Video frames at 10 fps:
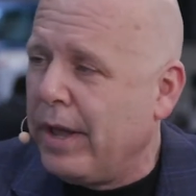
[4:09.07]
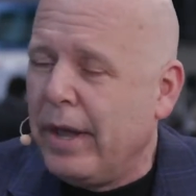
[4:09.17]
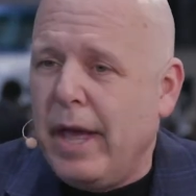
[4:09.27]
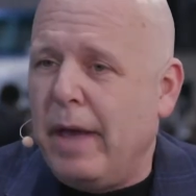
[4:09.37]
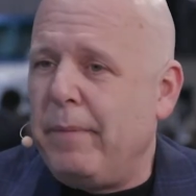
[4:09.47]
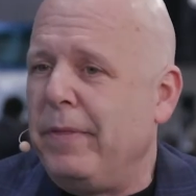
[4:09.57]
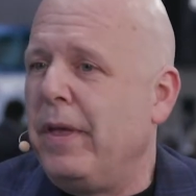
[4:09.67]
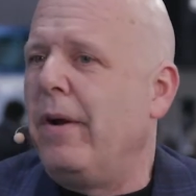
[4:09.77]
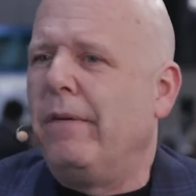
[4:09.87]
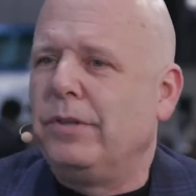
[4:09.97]
Yeah. I mean,
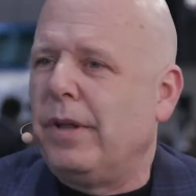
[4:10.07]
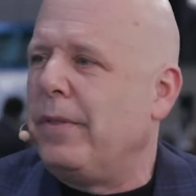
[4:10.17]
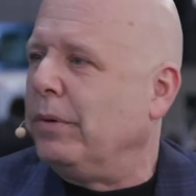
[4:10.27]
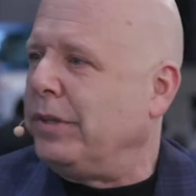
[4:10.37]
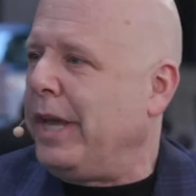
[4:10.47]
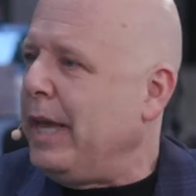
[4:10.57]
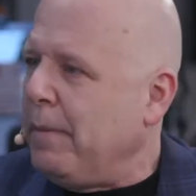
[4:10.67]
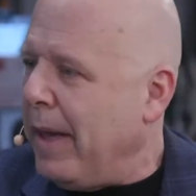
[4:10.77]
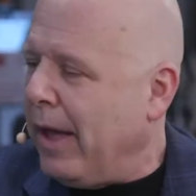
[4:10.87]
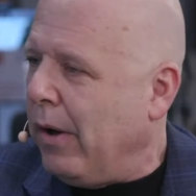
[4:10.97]
then all of a sudden there was
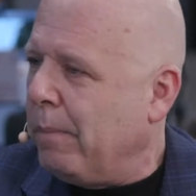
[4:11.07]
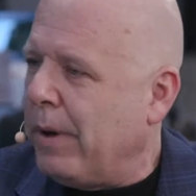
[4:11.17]
email.